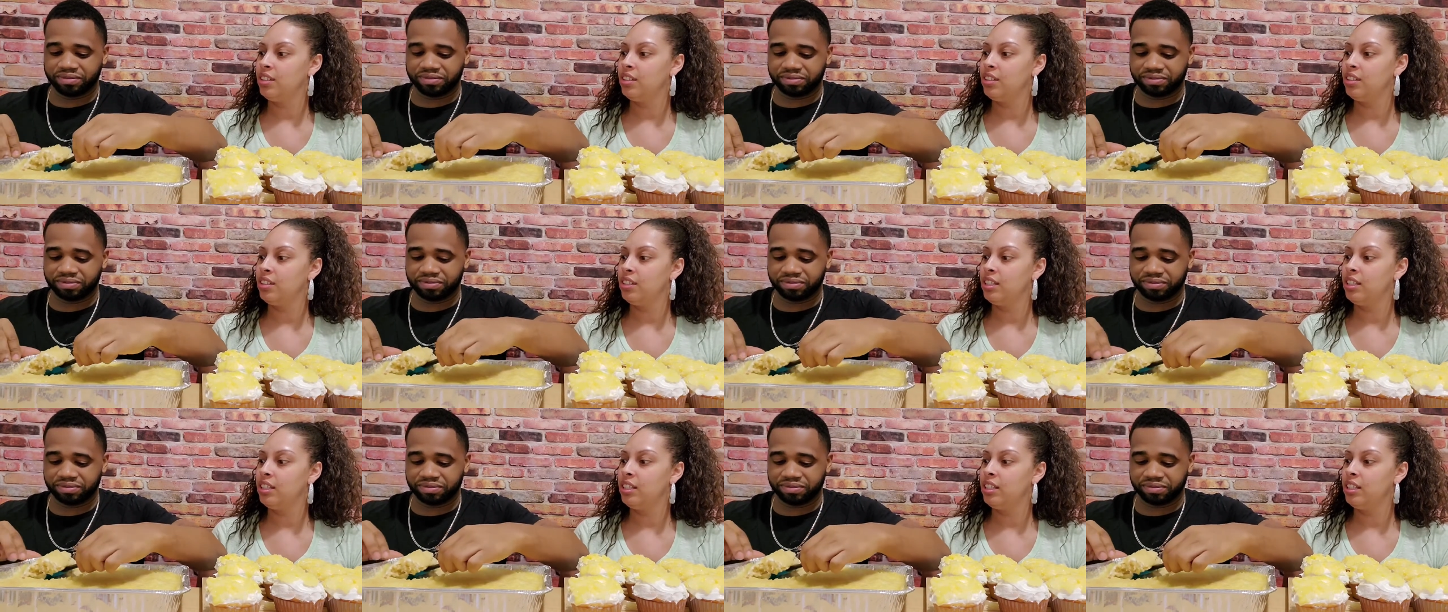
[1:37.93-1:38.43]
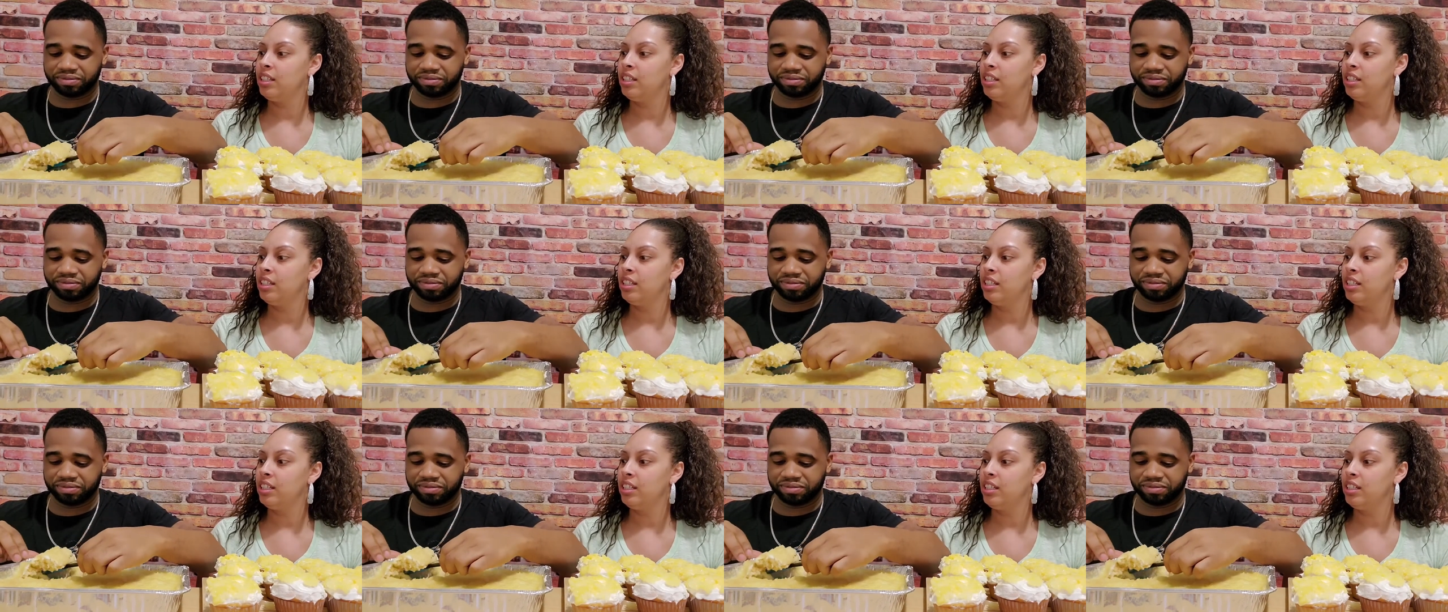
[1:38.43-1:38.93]

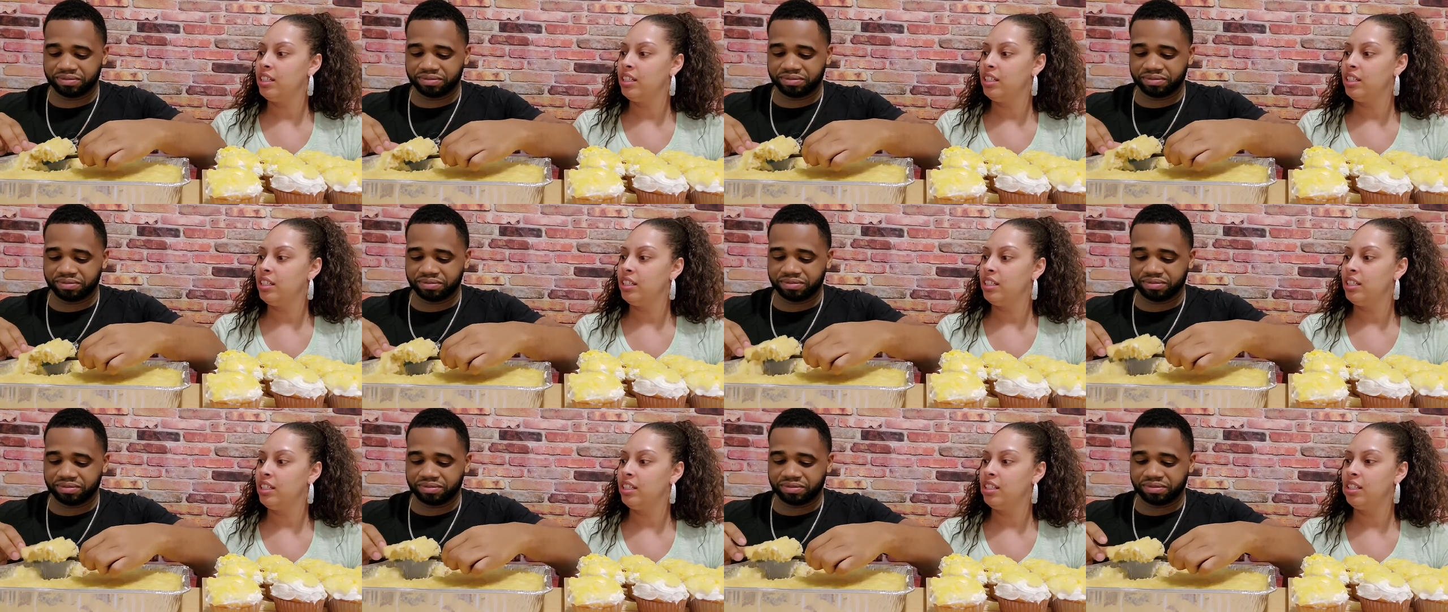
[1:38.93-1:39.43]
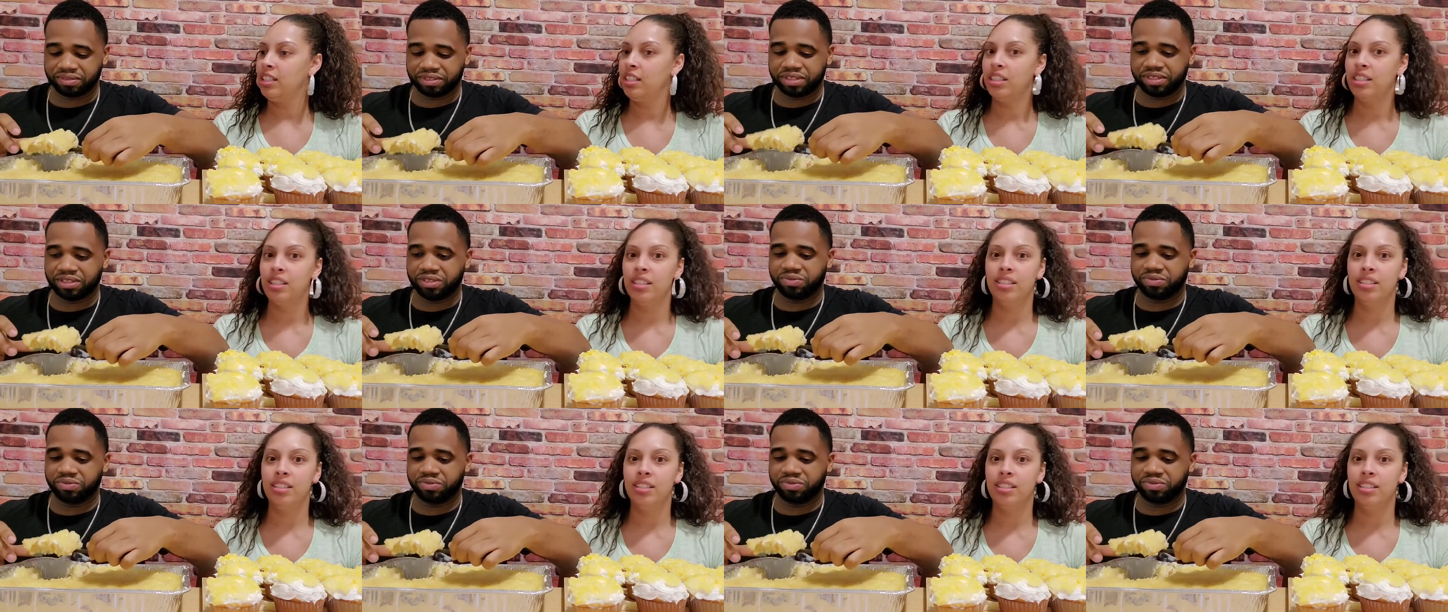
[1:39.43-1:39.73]
Nobody speaks.